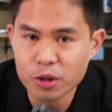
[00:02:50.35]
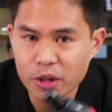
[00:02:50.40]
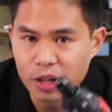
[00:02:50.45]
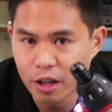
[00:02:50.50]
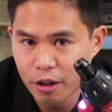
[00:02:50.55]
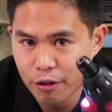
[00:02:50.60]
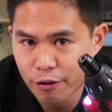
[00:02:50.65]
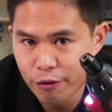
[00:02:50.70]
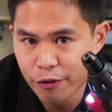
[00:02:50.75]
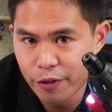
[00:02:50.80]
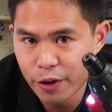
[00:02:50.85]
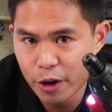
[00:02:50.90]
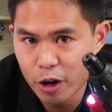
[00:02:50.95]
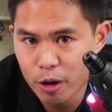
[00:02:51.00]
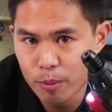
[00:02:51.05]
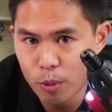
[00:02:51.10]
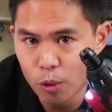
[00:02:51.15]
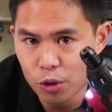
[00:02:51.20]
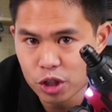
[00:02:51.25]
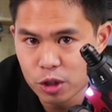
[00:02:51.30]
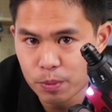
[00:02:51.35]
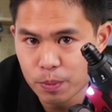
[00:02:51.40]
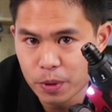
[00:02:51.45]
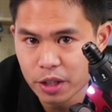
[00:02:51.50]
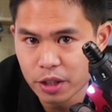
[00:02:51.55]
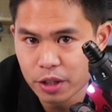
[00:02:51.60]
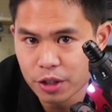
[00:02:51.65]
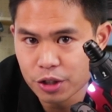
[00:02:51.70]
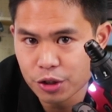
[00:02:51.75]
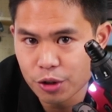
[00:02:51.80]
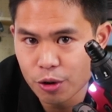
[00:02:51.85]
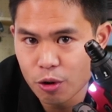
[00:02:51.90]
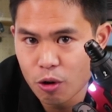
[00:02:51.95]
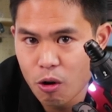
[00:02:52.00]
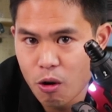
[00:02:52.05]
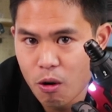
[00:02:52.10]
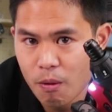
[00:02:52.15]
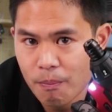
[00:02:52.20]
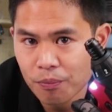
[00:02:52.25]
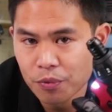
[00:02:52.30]
You get a variable speed
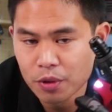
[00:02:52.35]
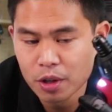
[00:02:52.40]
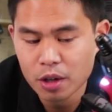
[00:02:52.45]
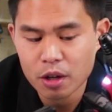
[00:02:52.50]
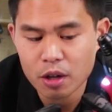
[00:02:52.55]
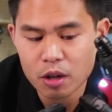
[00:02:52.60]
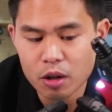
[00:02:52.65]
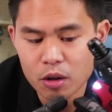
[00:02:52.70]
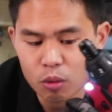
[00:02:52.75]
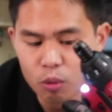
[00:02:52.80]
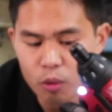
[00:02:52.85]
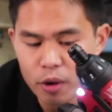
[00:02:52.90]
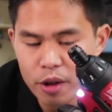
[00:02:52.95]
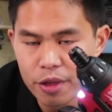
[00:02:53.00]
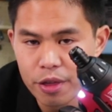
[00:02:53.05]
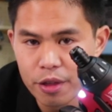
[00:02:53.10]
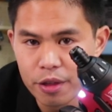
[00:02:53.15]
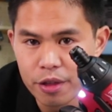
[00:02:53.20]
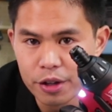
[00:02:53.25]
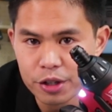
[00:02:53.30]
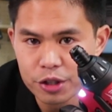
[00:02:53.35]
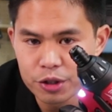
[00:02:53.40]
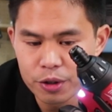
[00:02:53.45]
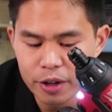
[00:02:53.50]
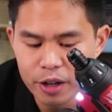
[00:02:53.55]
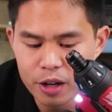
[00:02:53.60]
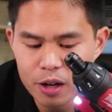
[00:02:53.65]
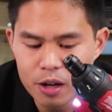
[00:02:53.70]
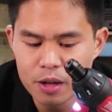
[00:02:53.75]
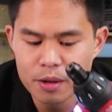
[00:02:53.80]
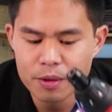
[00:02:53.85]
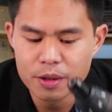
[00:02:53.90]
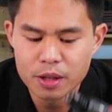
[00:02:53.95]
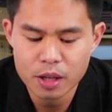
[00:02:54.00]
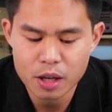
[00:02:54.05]
control with the trigger.